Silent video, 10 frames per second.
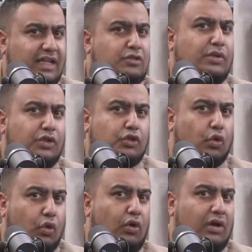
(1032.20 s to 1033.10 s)
that's when you
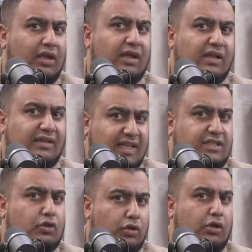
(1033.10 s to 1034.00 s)
thought
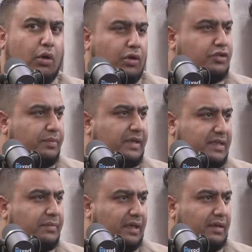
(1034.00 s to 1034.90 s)
this could go on to be
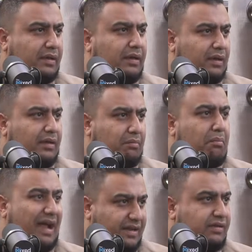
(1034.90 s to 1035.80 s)
something
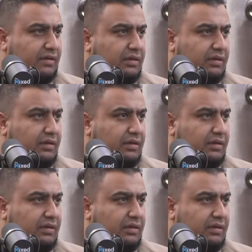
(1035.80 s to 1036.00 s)
mad.